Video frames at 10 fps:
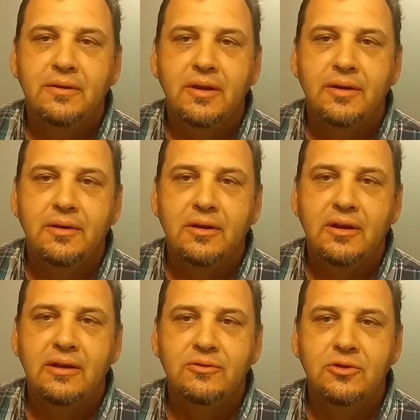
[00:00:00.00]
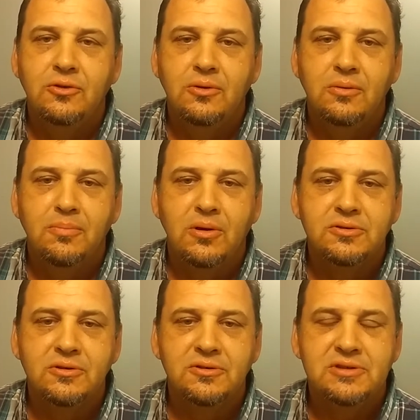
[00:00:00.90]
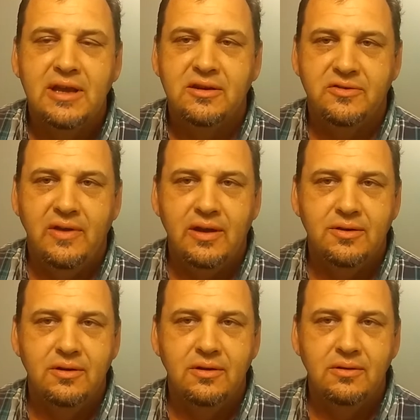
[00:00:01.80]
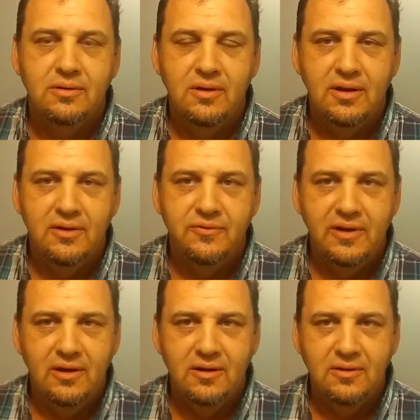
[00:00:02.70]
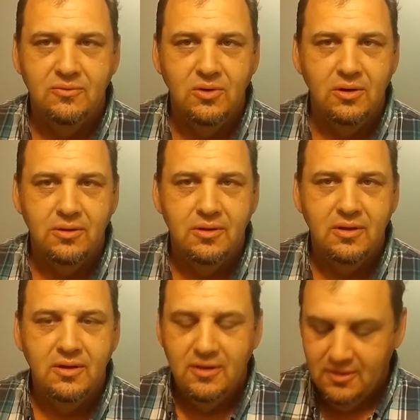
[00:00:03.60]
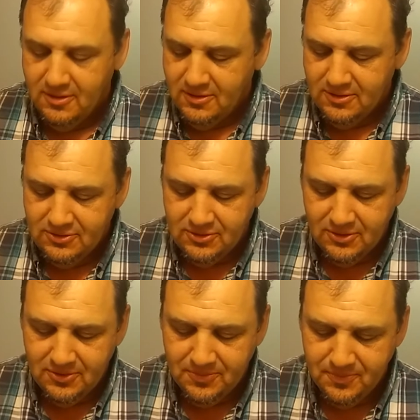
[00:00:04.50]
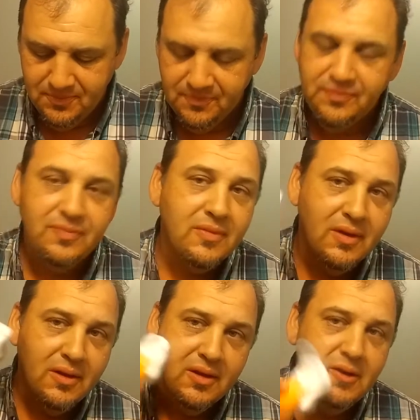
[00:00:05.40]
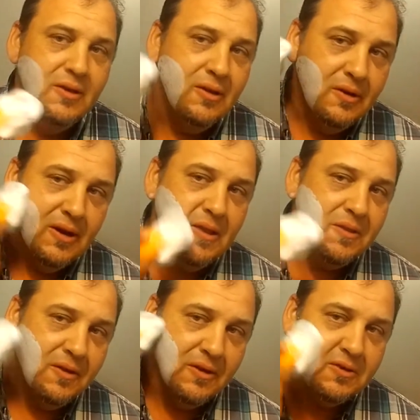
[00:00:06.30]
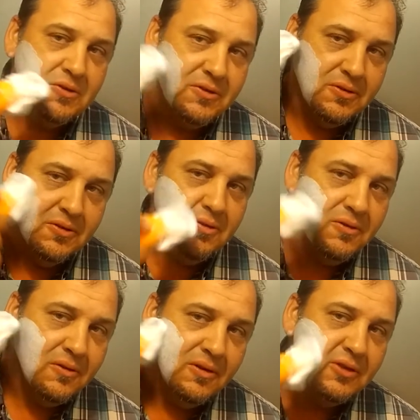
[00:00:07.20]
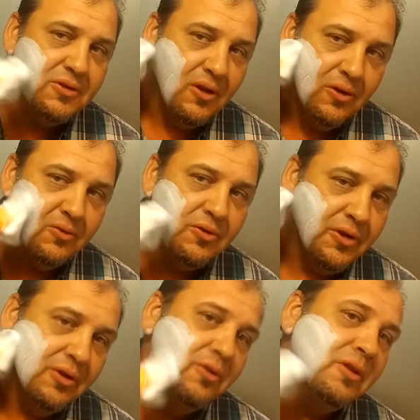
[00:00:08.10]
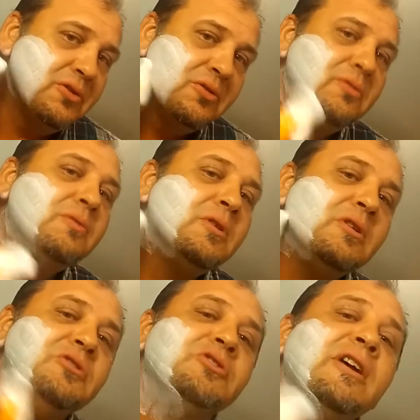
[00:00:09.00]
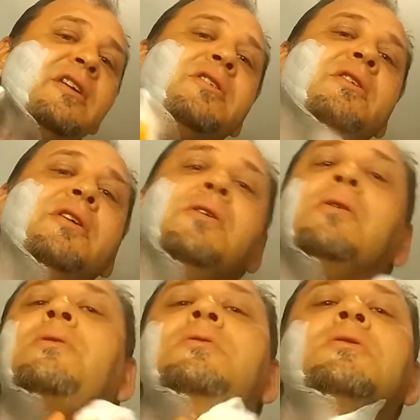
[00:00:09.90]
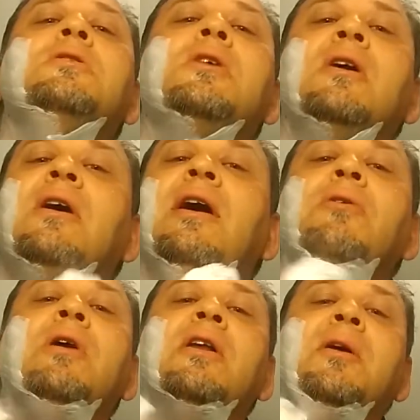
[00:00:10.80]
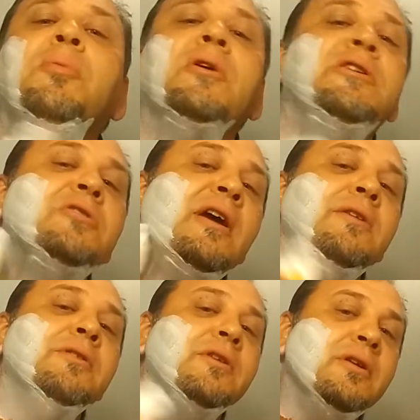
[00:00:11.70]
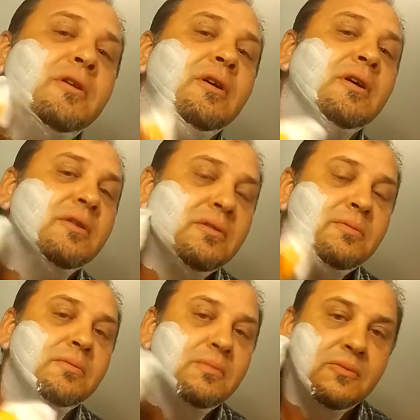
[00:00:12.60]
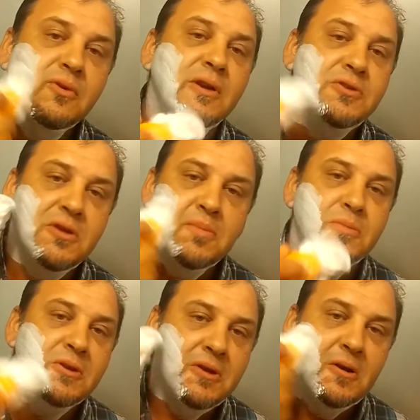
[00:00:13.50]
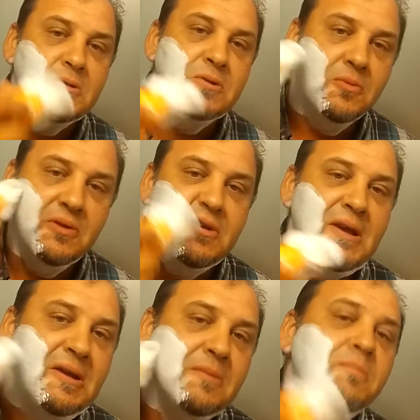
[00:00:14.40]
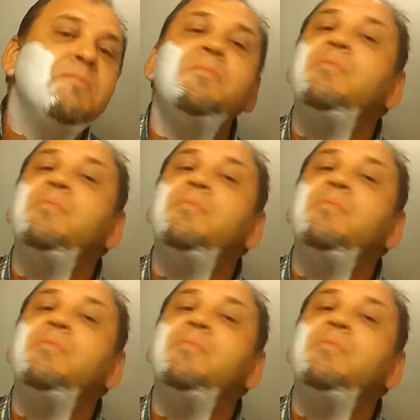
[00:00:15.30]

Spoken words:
that gives you personal satisfaction and a feeling of worth. So Nathan, this is all for you, this scent, and I really appreciate the friendship and the talks that we've had